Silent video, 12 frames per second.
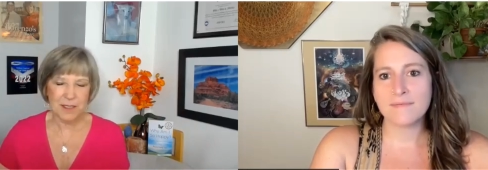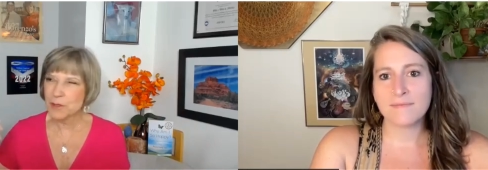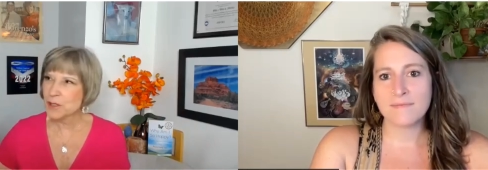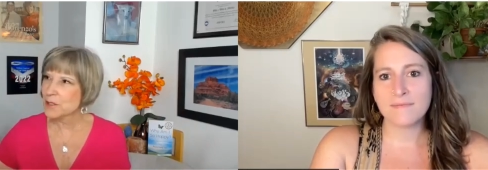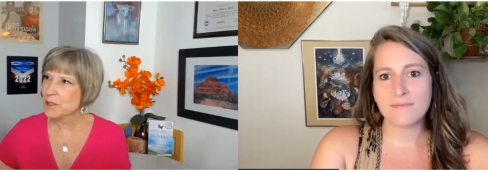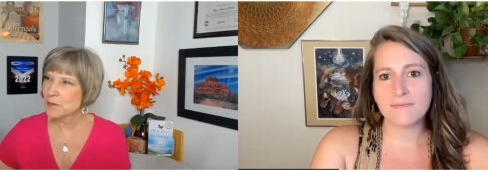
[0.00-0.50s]
Speaker 1: and
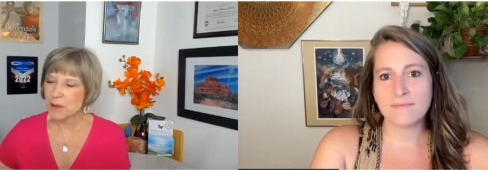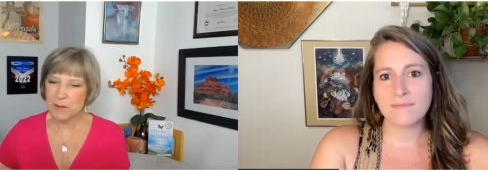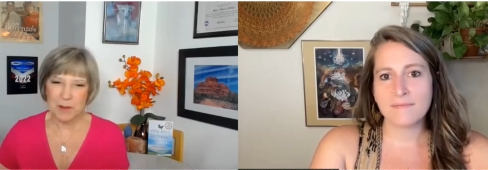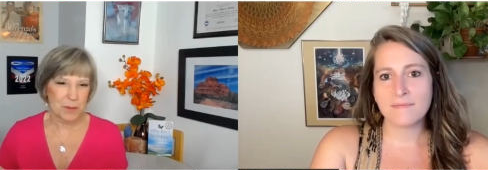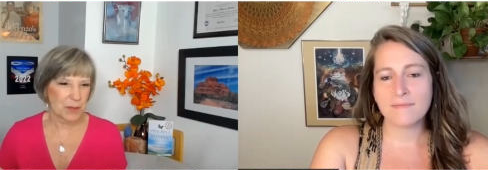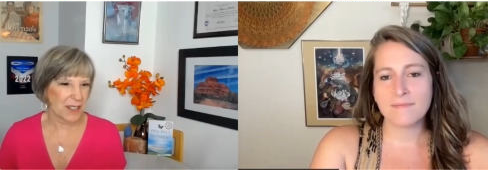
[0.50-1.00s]
words, what
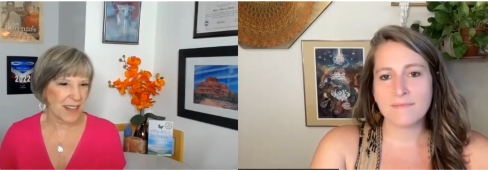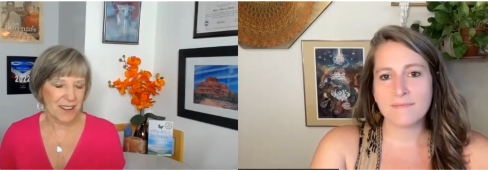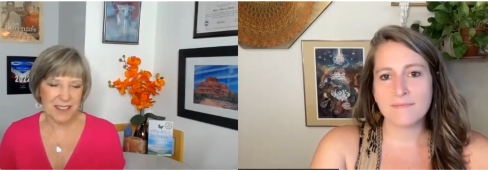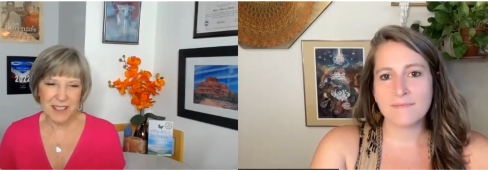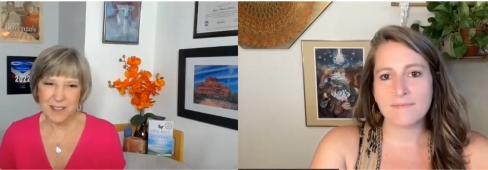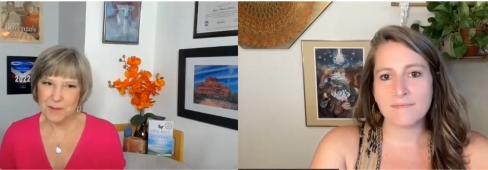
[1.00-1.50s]
we put
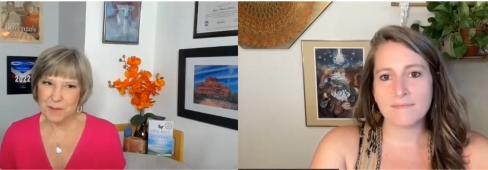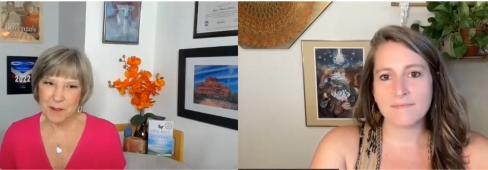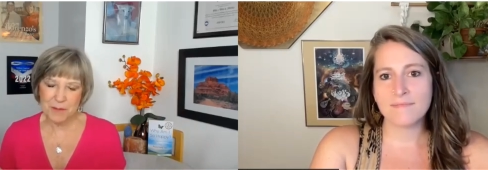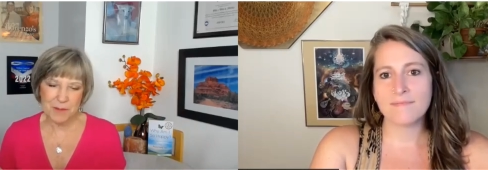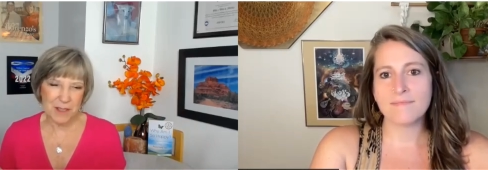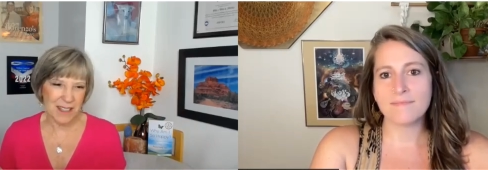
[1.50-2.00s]
out is
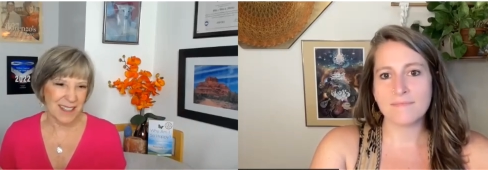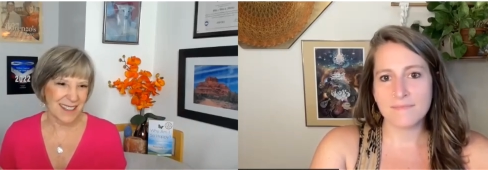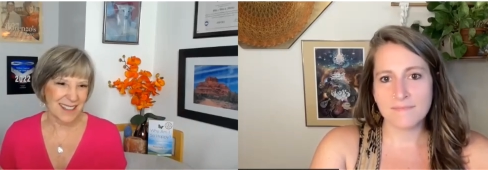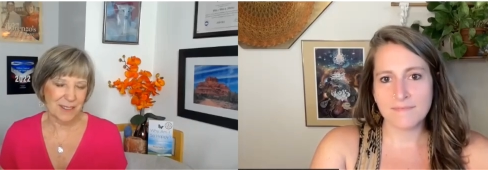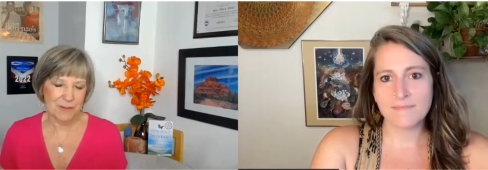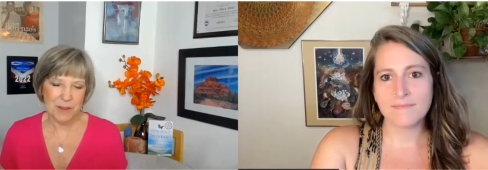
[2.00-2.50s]
what we
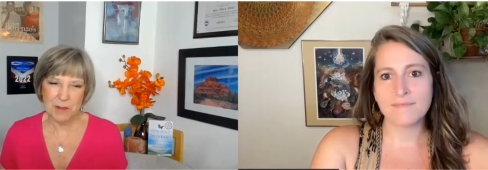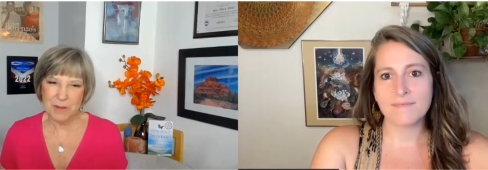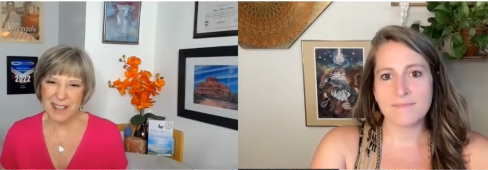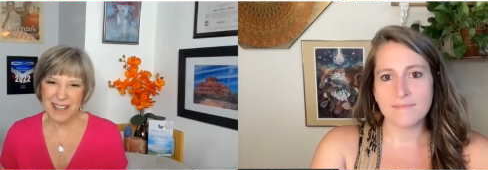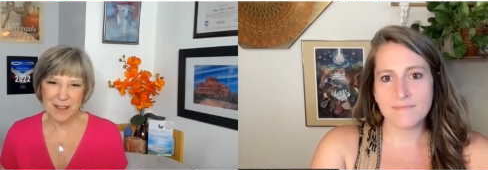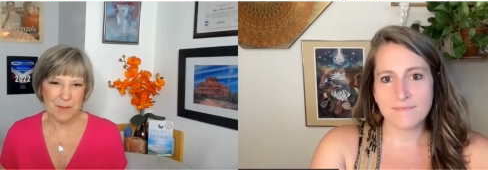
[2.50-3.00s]
what
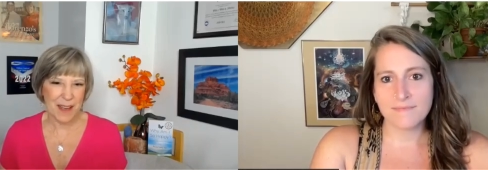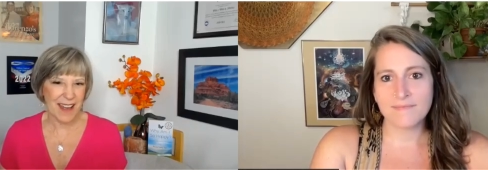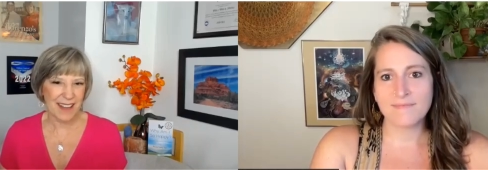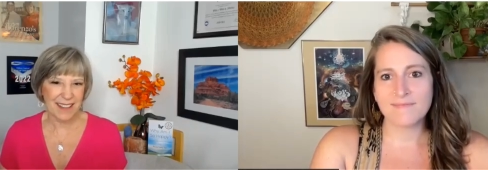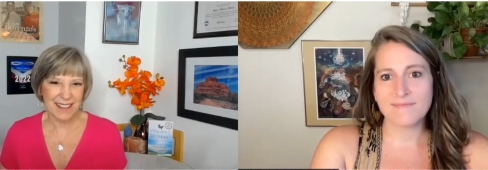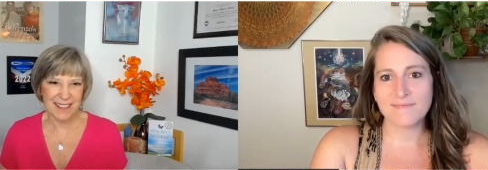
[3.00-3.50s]
we get
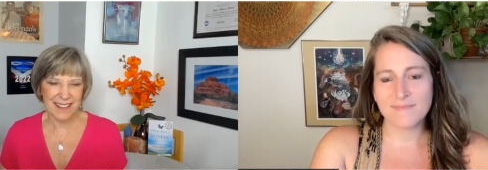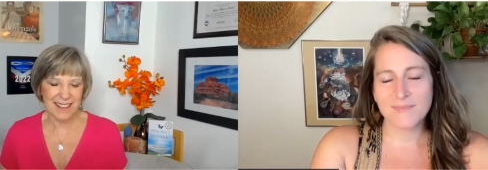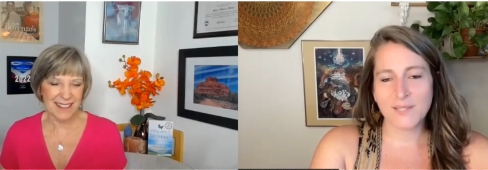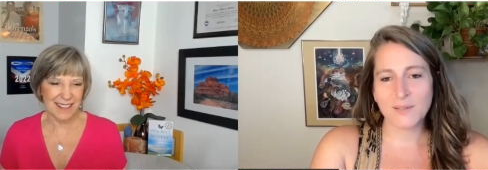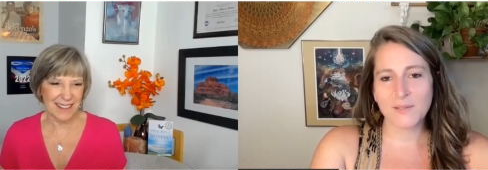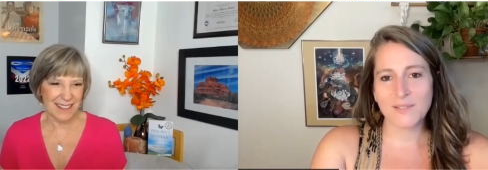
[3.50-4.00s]
back.
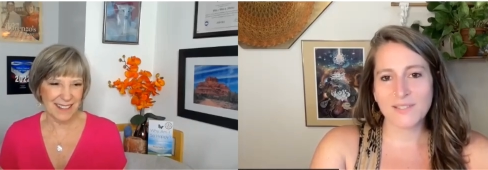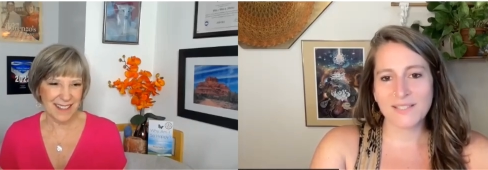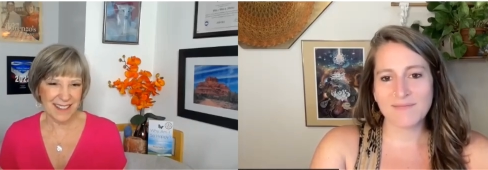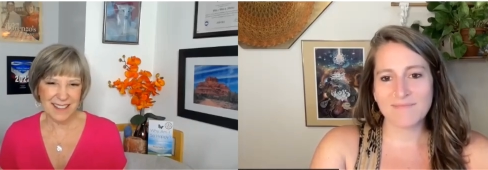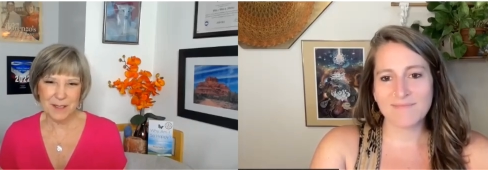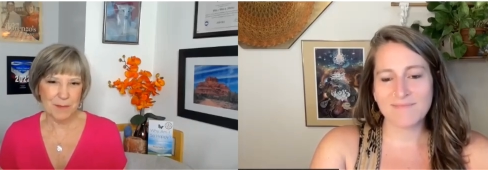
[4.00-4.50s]
Totally.
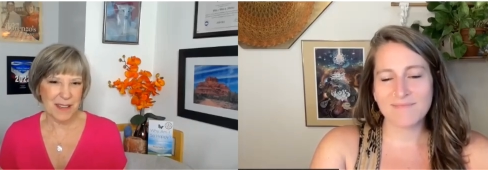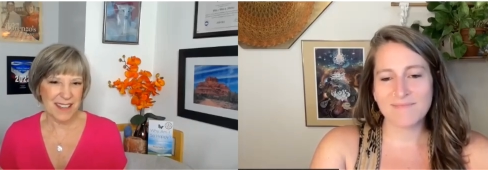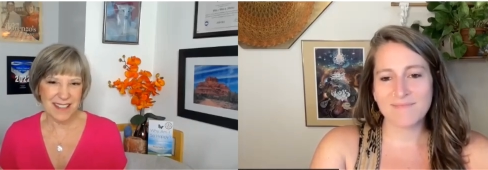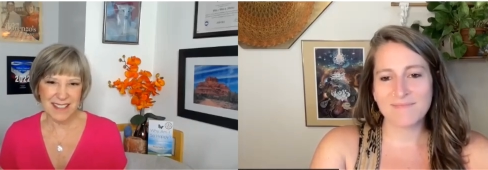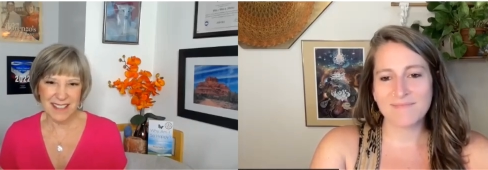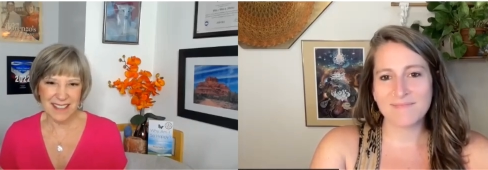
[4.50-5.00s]
It's
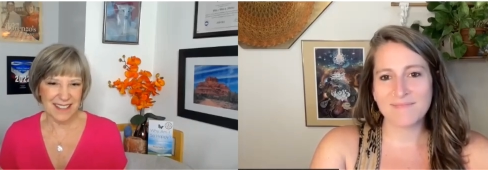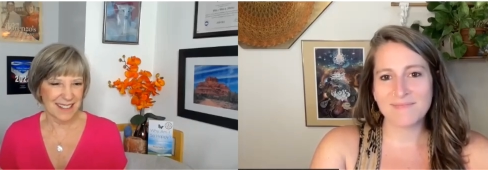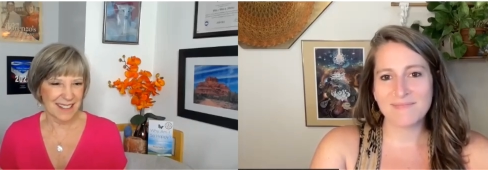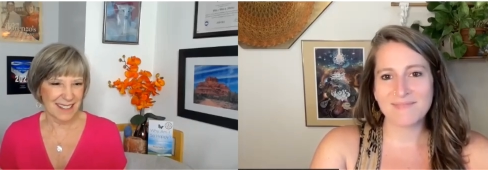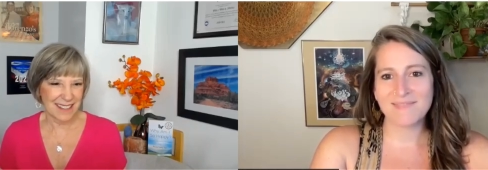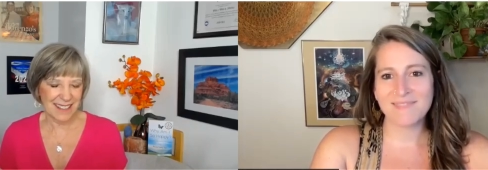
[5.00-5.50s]
amazing.
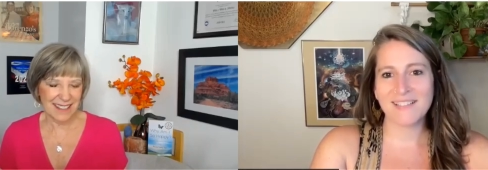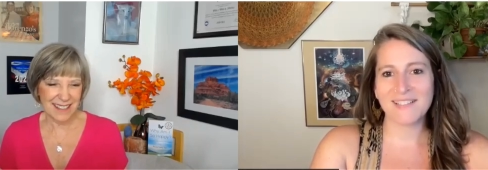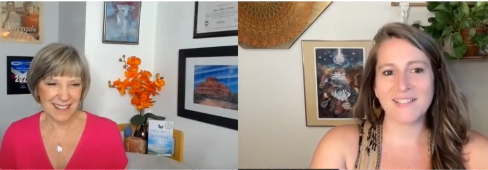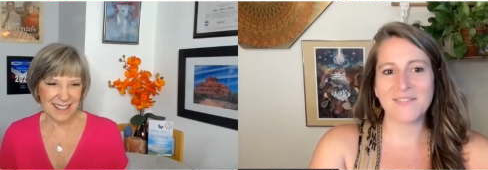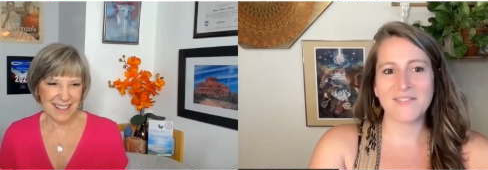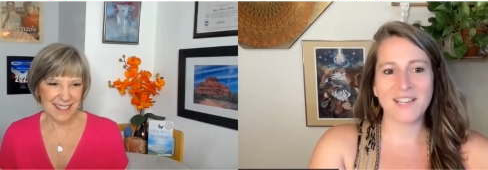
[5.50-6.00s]
Speaker 2: I
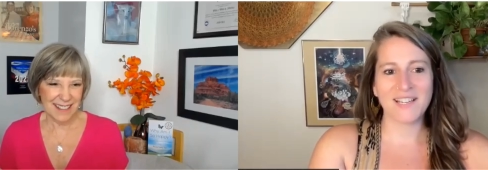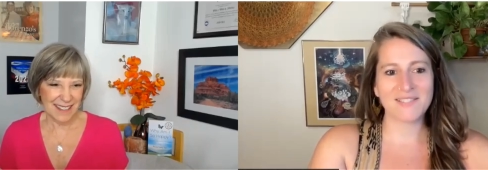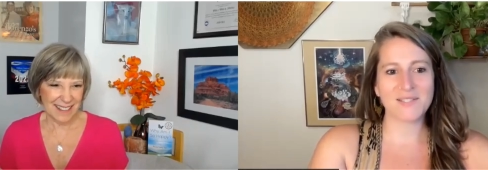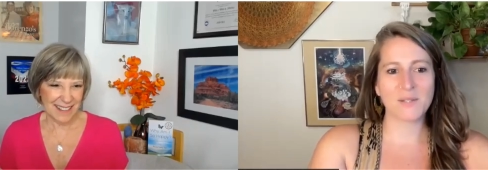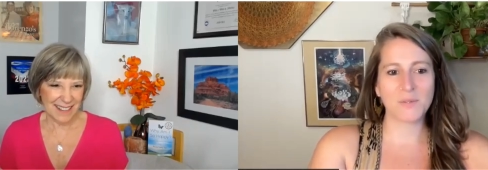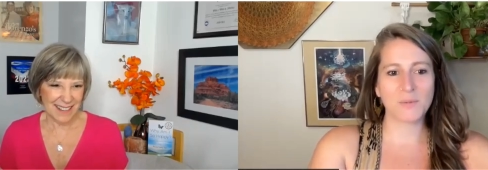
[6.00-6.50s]
love
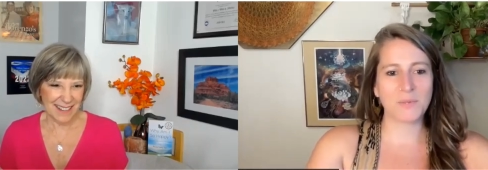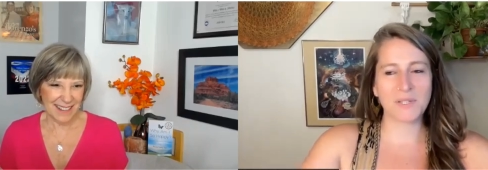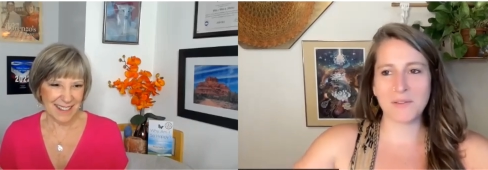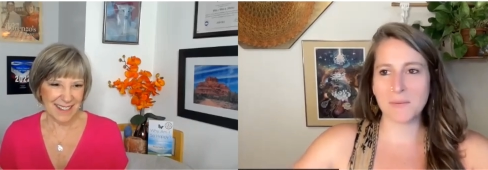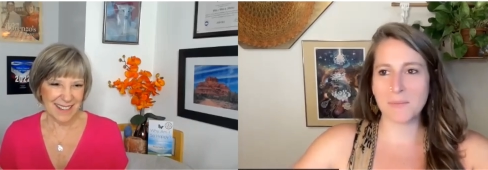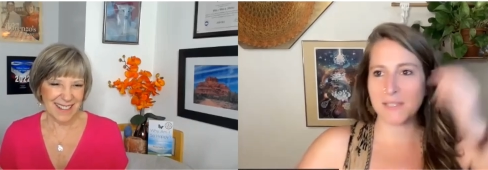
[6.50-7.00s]
that. So, what are the